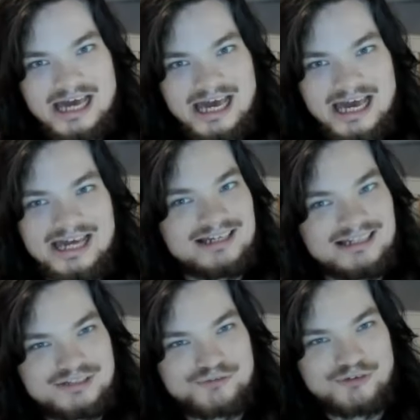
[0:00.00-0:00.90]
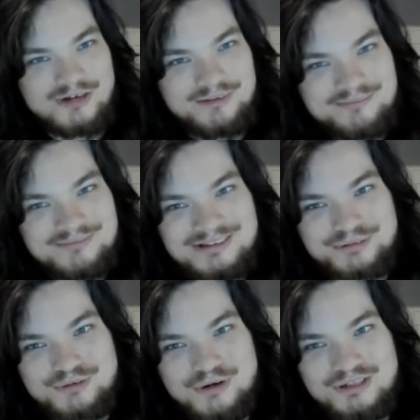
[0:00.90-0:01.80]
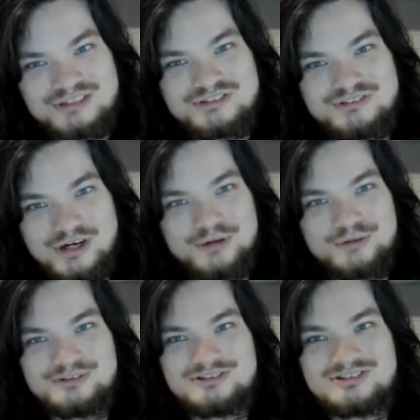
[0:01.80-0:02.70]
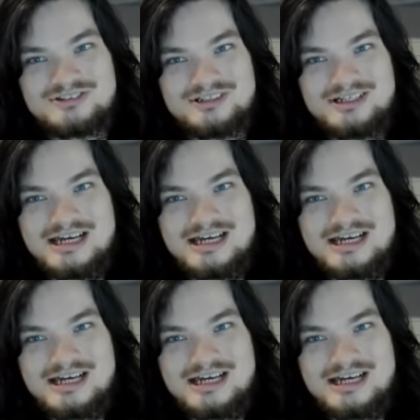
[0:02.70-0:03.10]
and it's from the Rolling Stones,